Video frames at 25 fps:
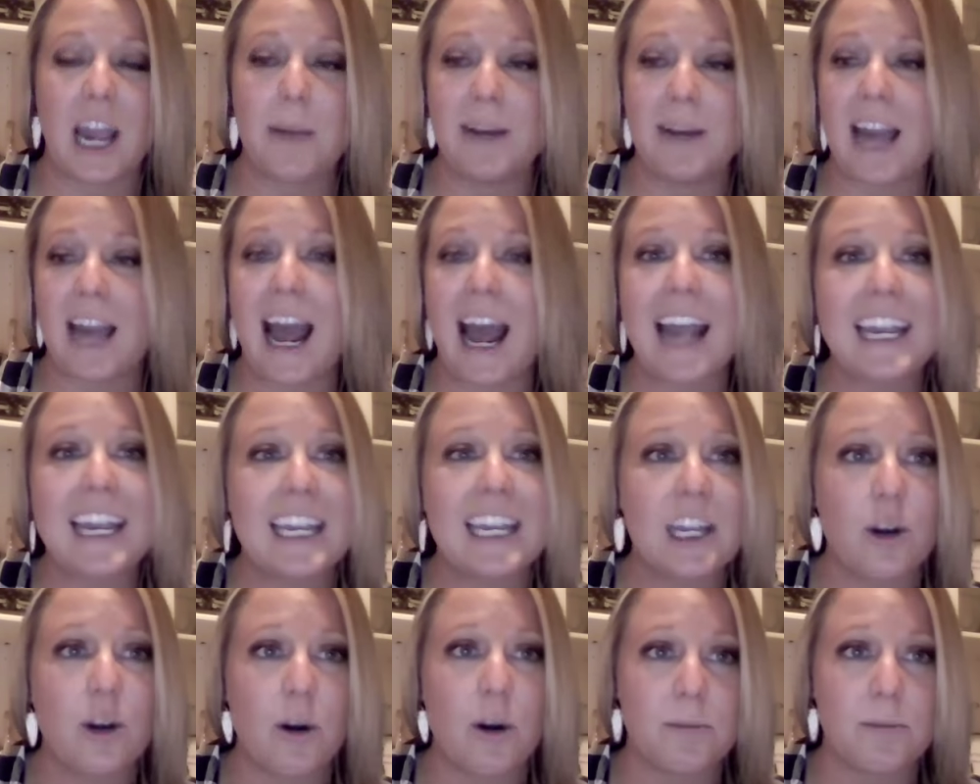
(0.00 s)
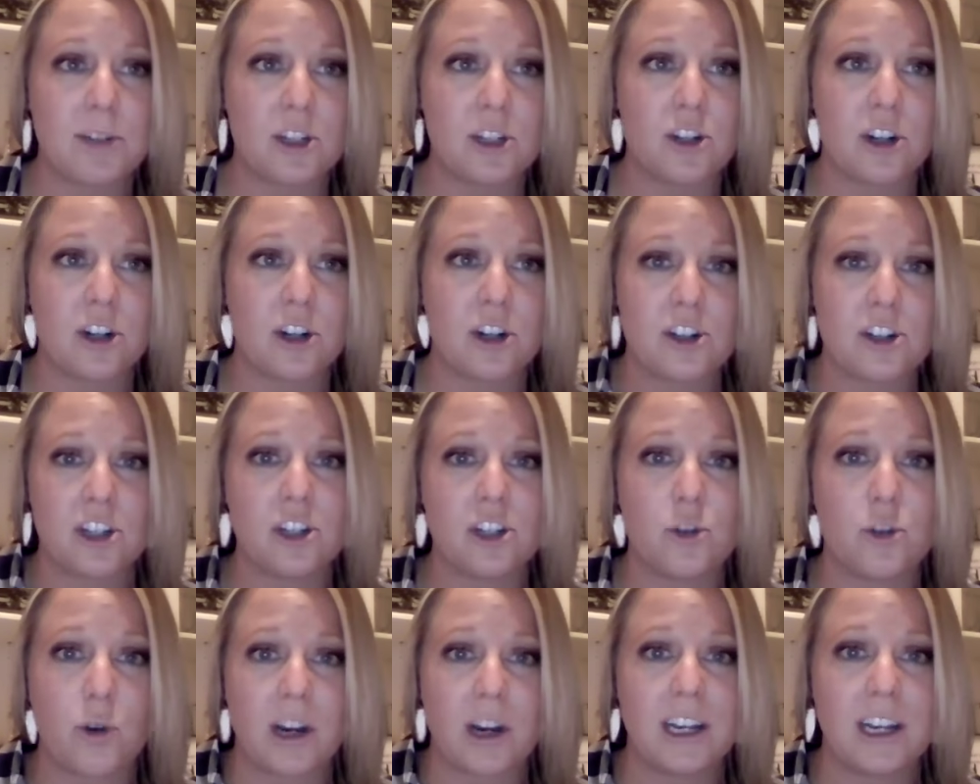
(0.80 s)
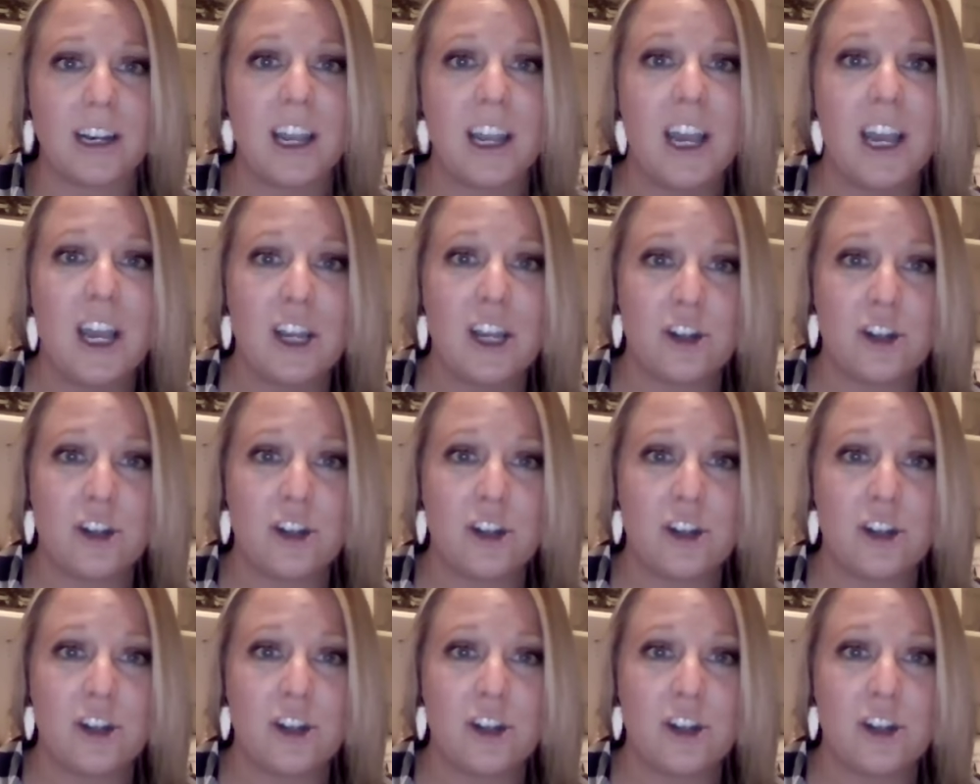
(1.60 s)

I mean, I can go up to church and join